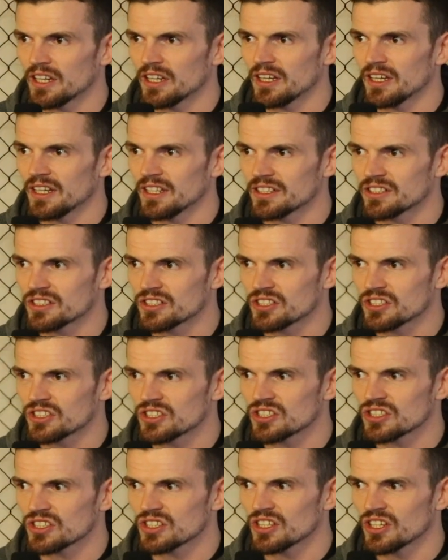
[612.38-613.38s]

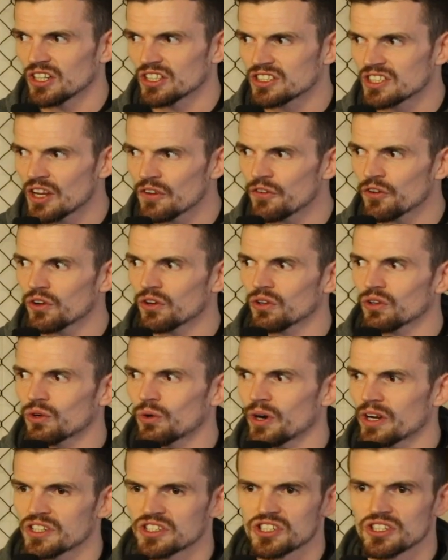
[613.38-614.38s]
It's a difficult
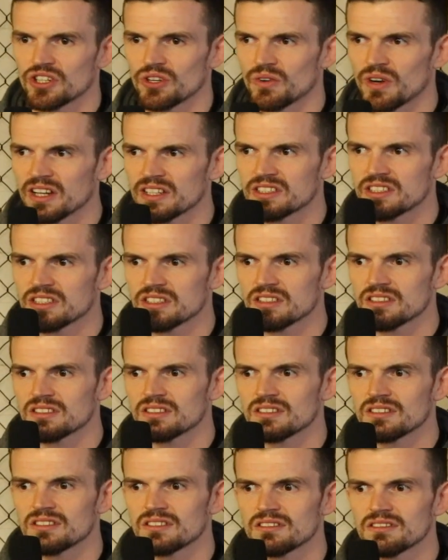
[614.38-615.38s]
question to answer.
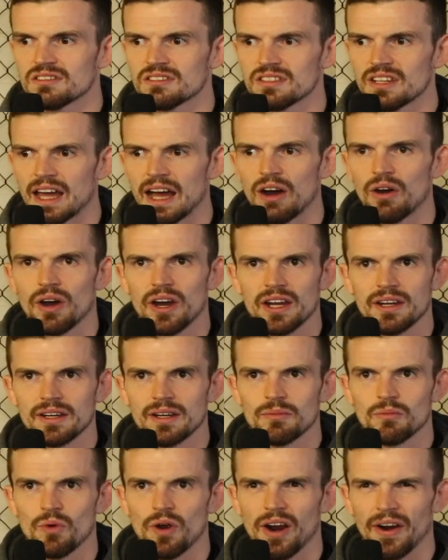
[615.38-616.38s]
Now I
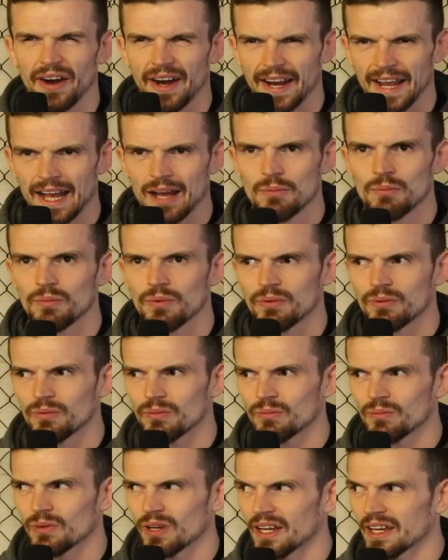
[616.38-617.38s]
am where I am,
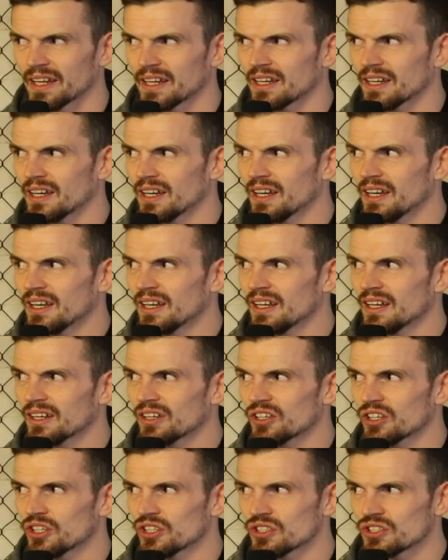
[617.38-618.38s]
like,
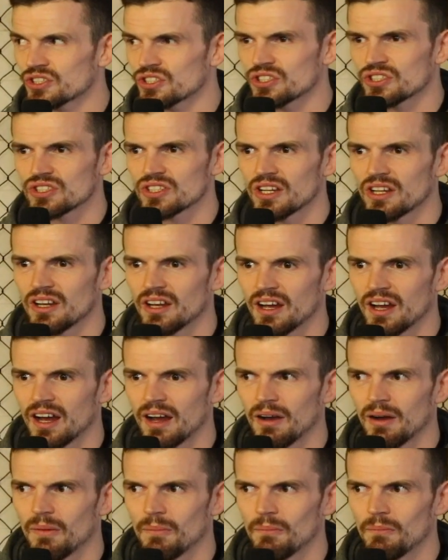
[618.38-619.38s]
because
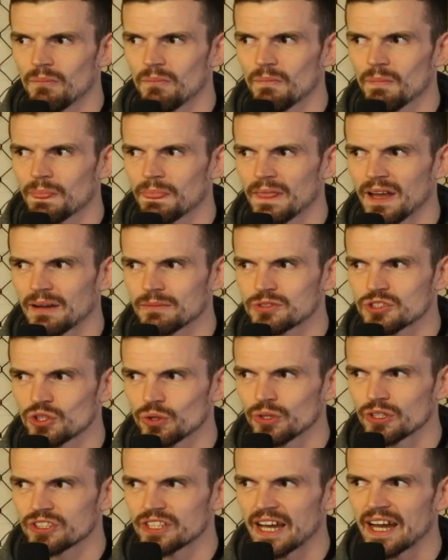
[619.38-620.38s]
I'm
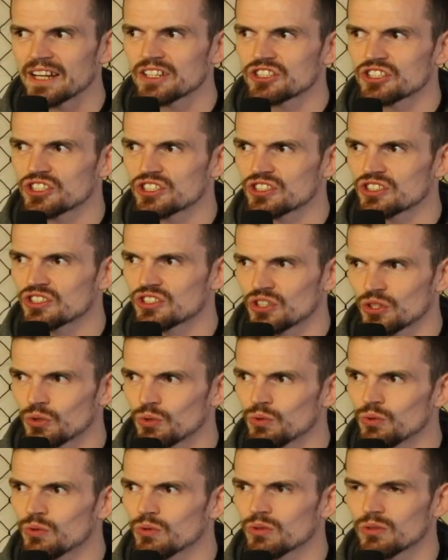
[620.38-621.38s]
so attached
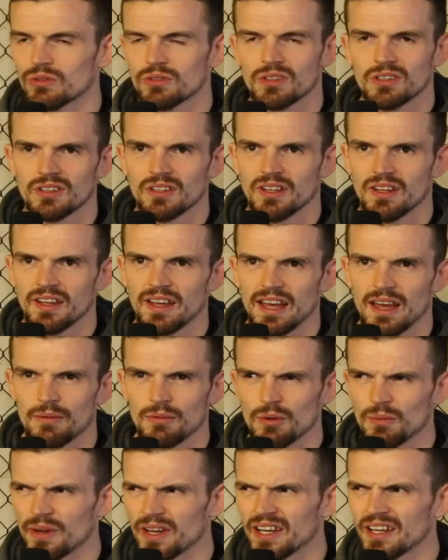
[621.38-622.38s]
to
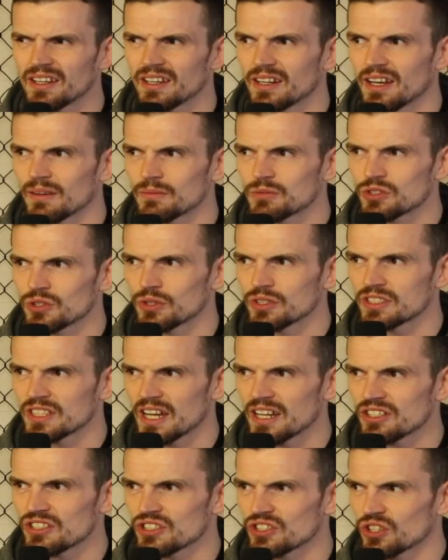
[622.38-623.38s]
MMA and I'm so
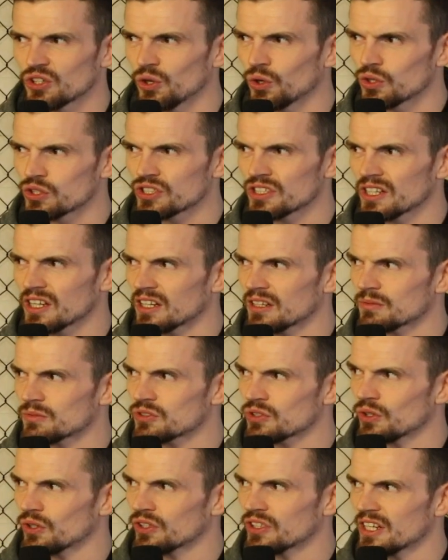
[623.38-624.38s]
attached to coaching and I'm
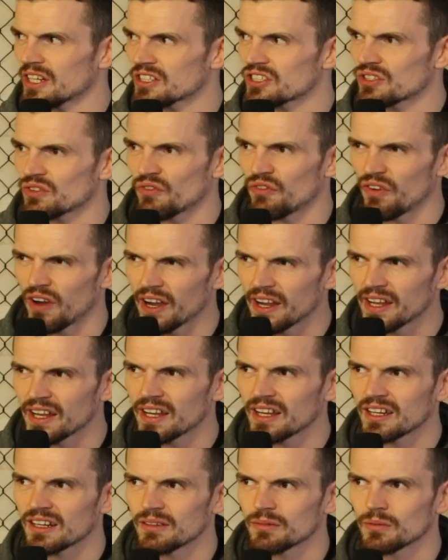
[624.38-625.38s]
so attached to
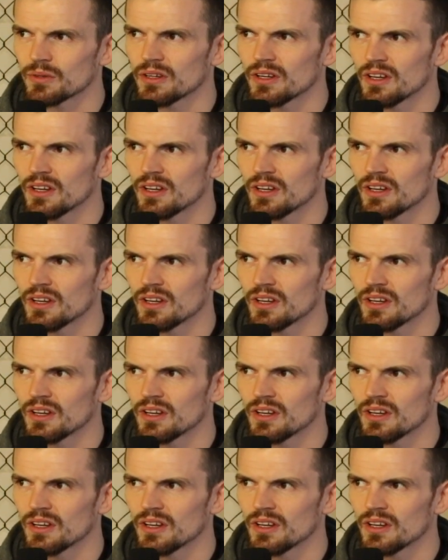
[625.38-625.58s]
fighting and